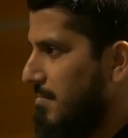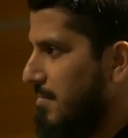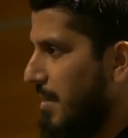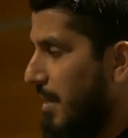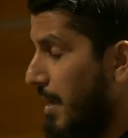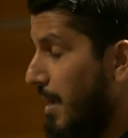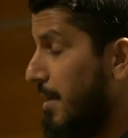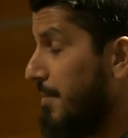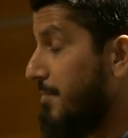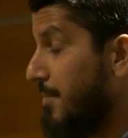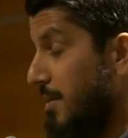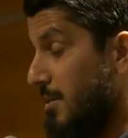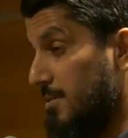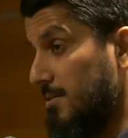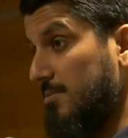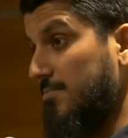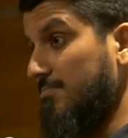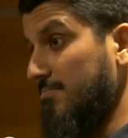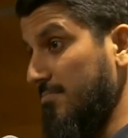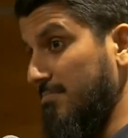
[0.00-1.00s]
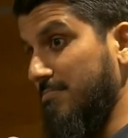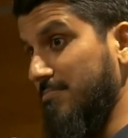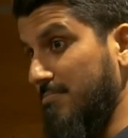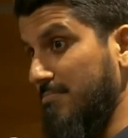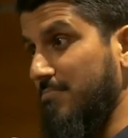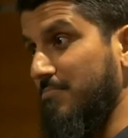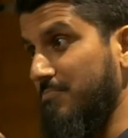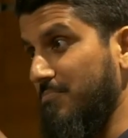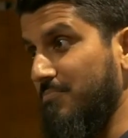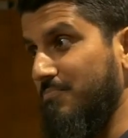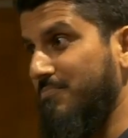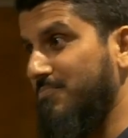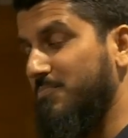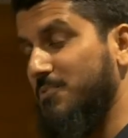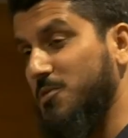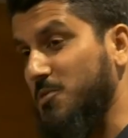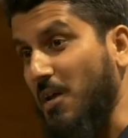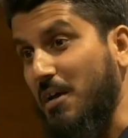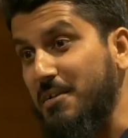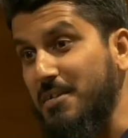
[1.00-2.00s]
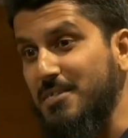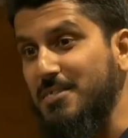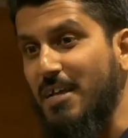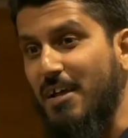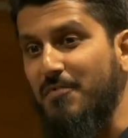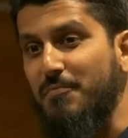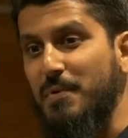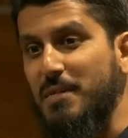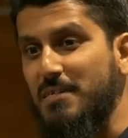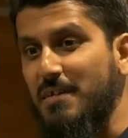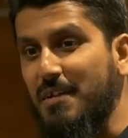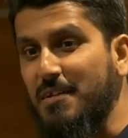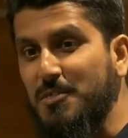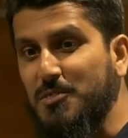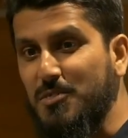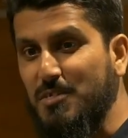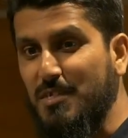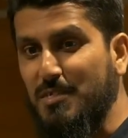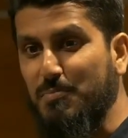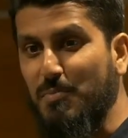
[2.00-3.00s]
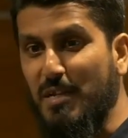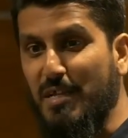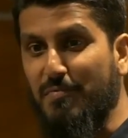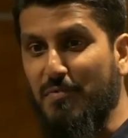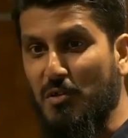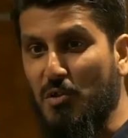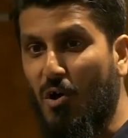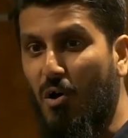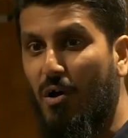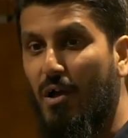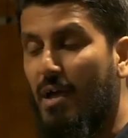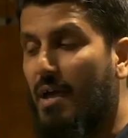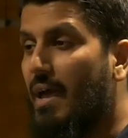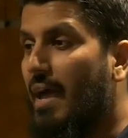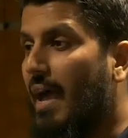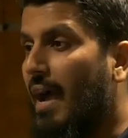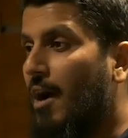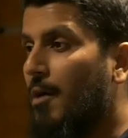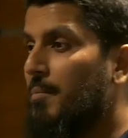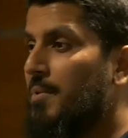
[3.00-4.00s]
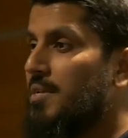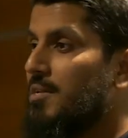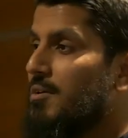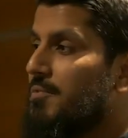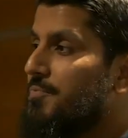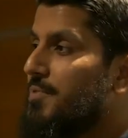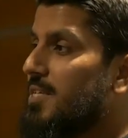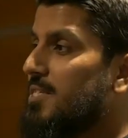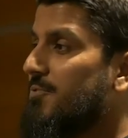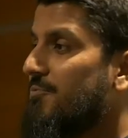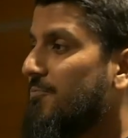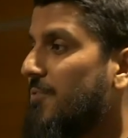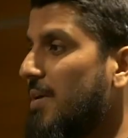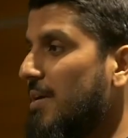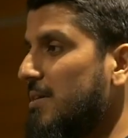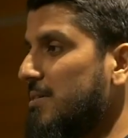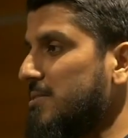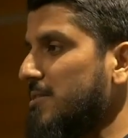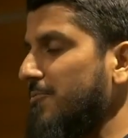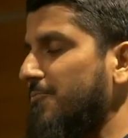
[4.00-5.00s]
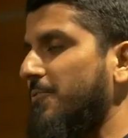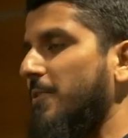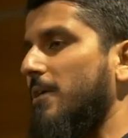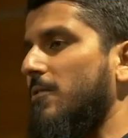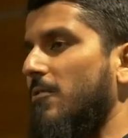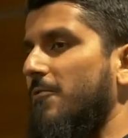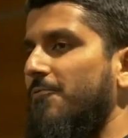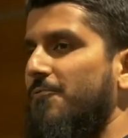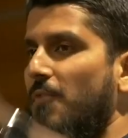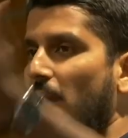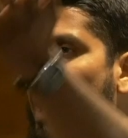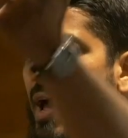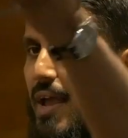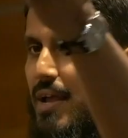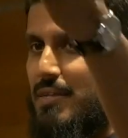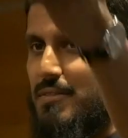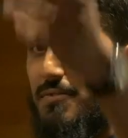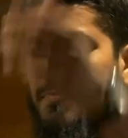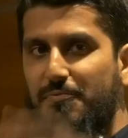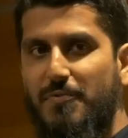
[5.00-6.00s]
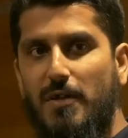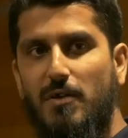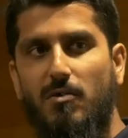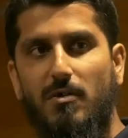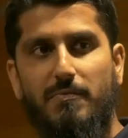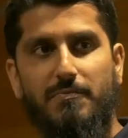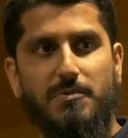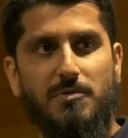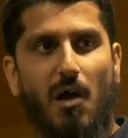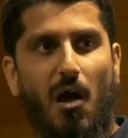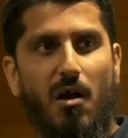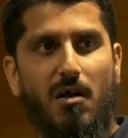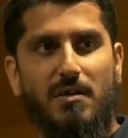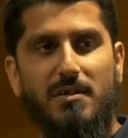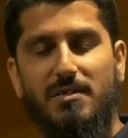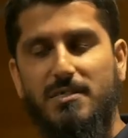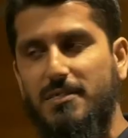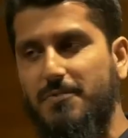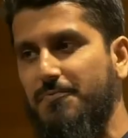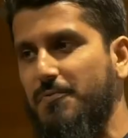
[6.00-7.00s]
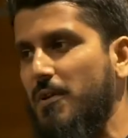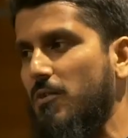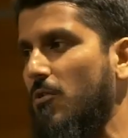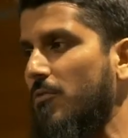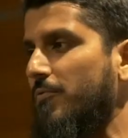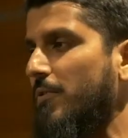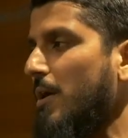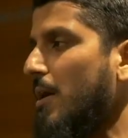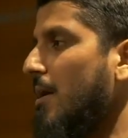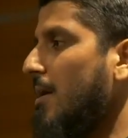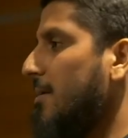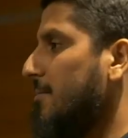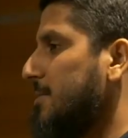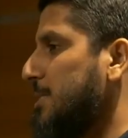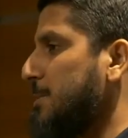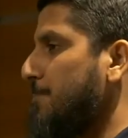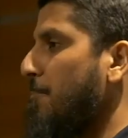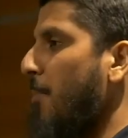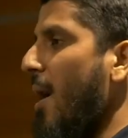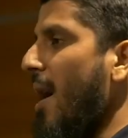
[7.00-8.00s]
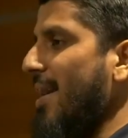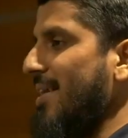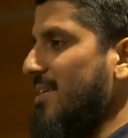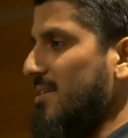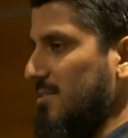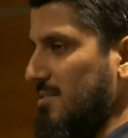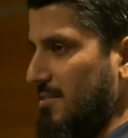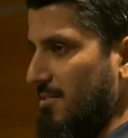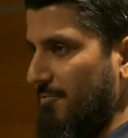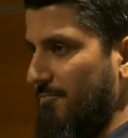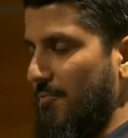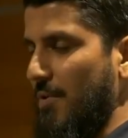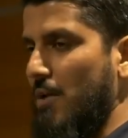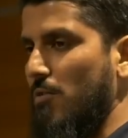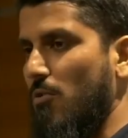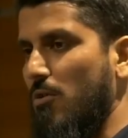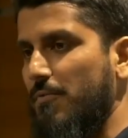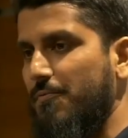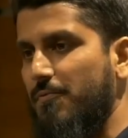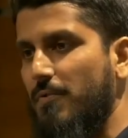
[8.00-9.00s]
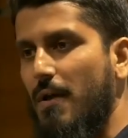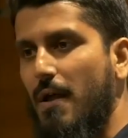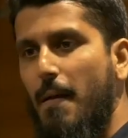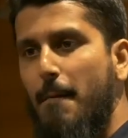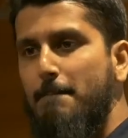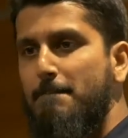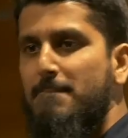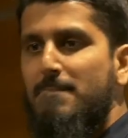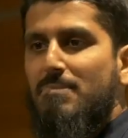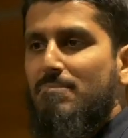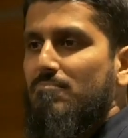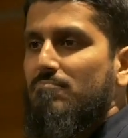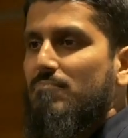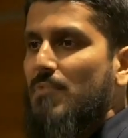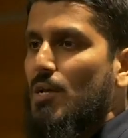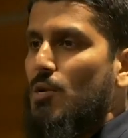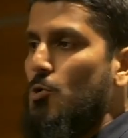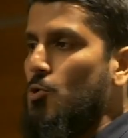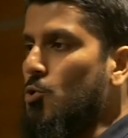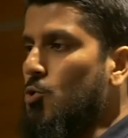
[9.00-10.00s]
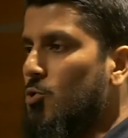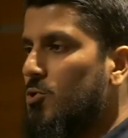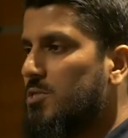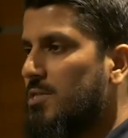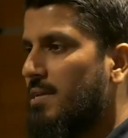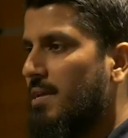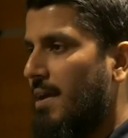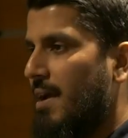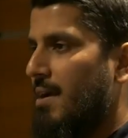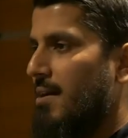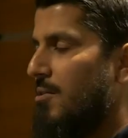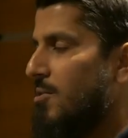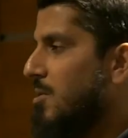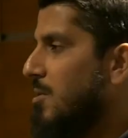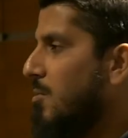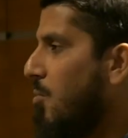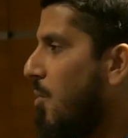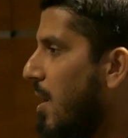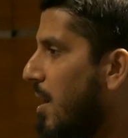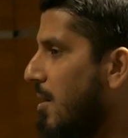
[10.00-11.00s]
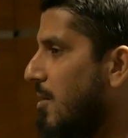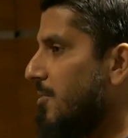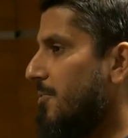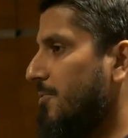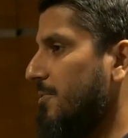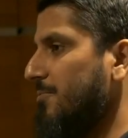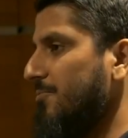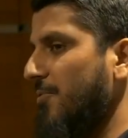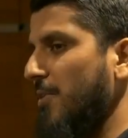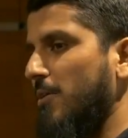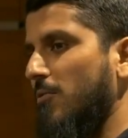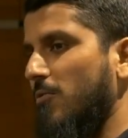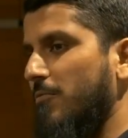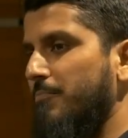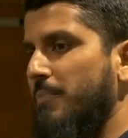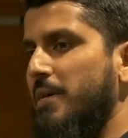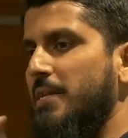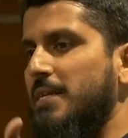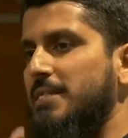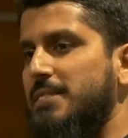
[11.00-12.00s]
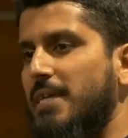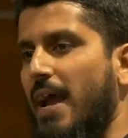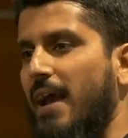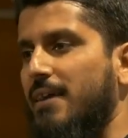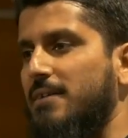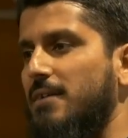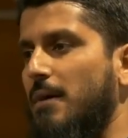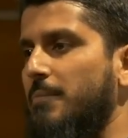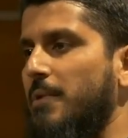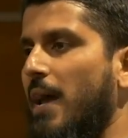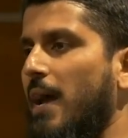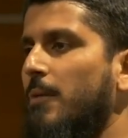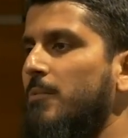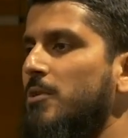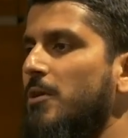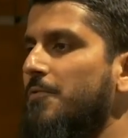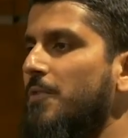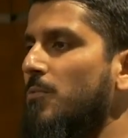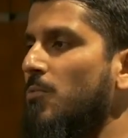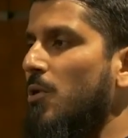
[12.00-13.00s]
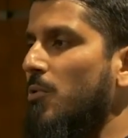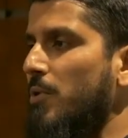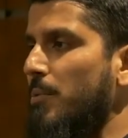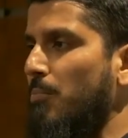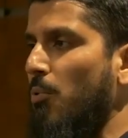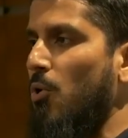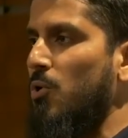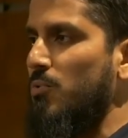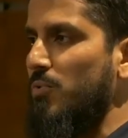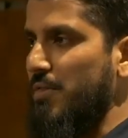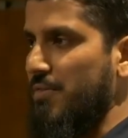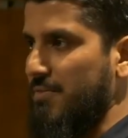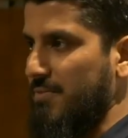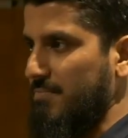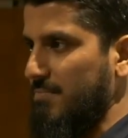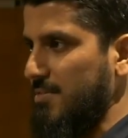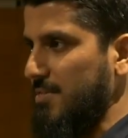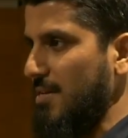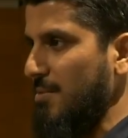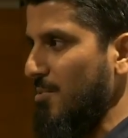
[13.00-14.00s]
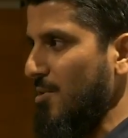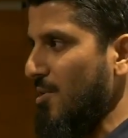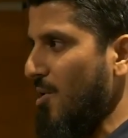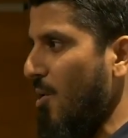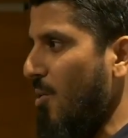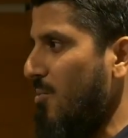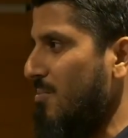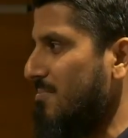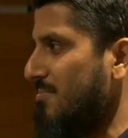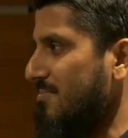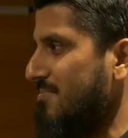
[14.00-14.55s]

Again, there's studies that have been done into this, believe it or not. How many of these fears, the fear of flying, the fear of darkness, the fear of spiders, the fear of losing our wealth, the fear of being attacked, I mean, how many of them were we born with? Does anybody know?